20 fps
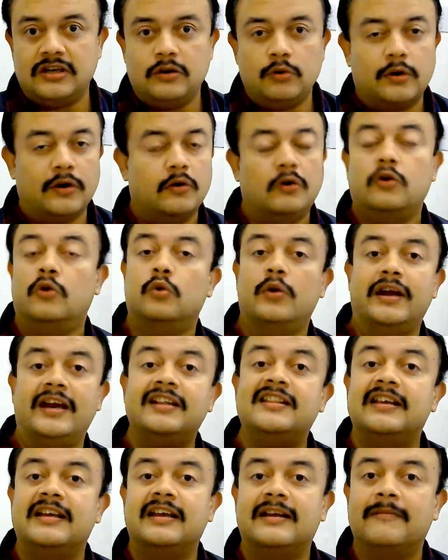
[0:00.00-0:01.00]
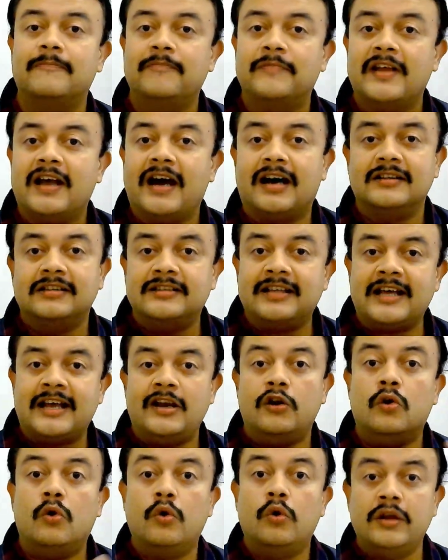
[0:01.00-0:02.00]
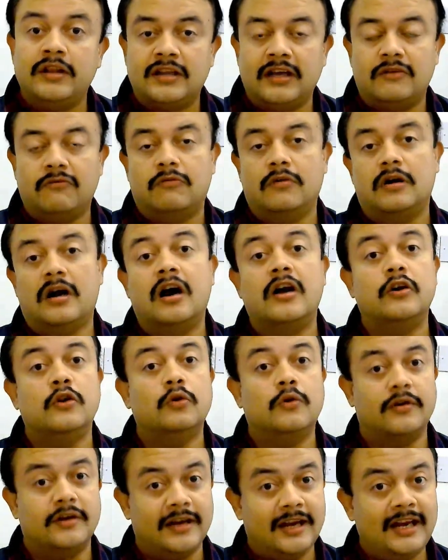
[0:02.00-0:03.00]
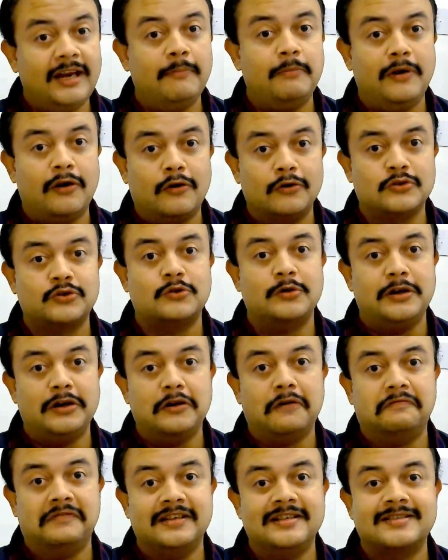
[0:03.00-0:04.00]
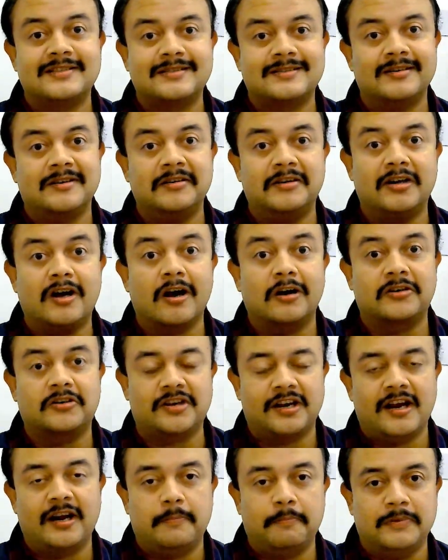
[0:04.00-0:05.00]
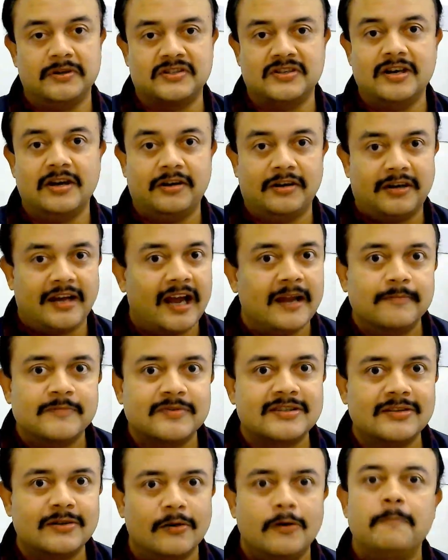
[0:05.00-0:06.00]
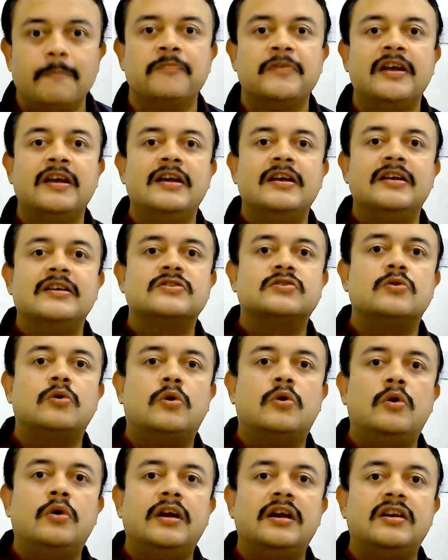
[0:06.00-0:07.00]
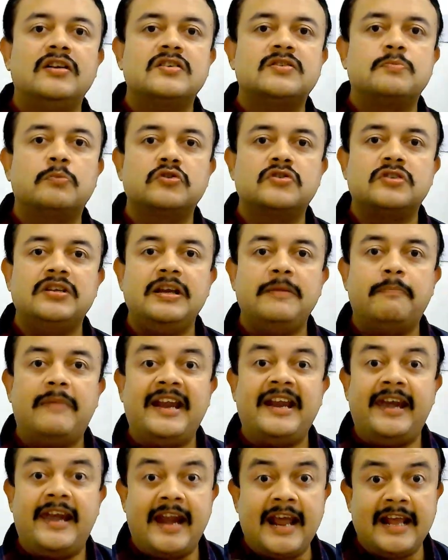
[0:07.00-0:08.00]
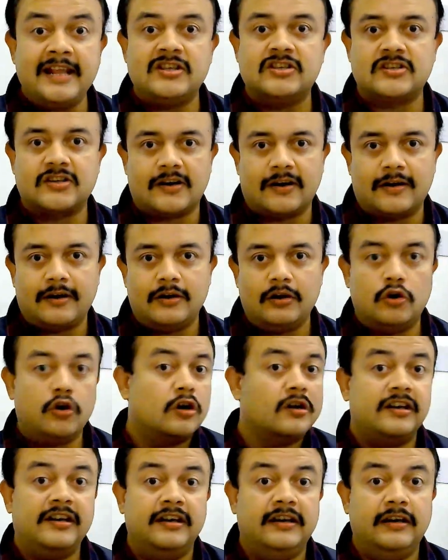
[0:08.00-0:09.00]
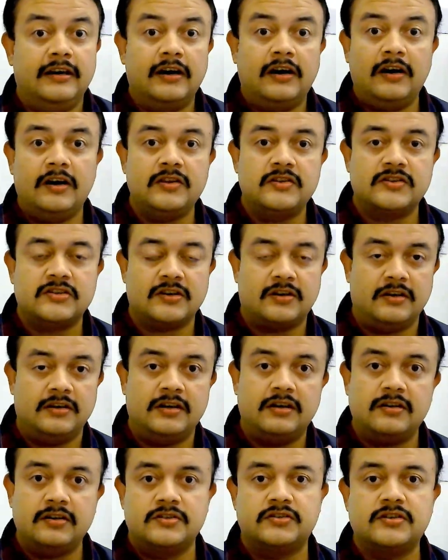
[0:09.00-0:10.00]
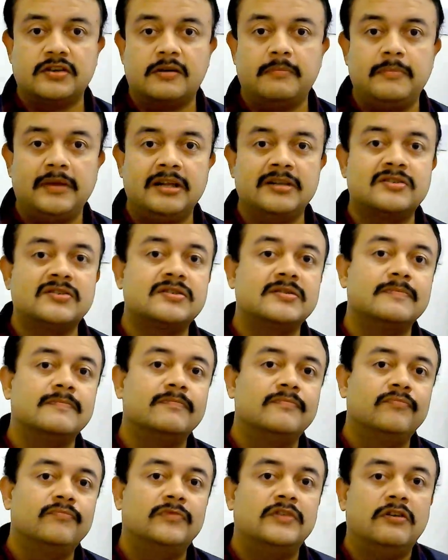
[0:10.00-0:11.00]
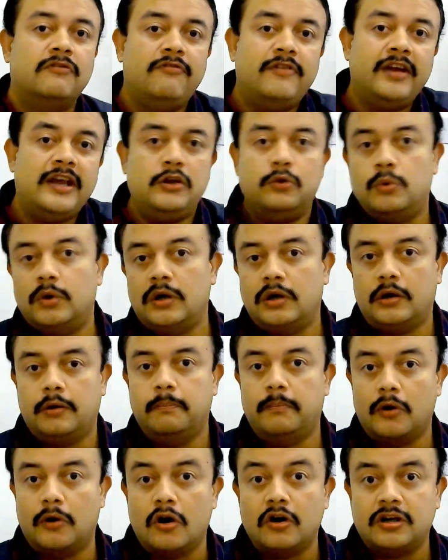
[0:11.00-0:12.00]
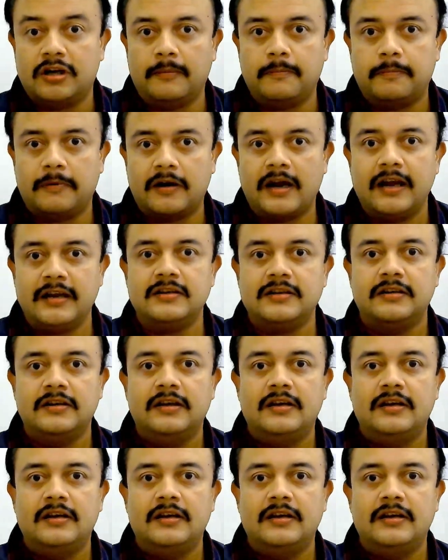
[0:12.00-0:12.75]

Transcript: You cannot do anything other than knowing that are you really belongs to any of these dark triad personality types, you know. So it is mostly by nature, not nurture. Nurture means the way you were brought up, right?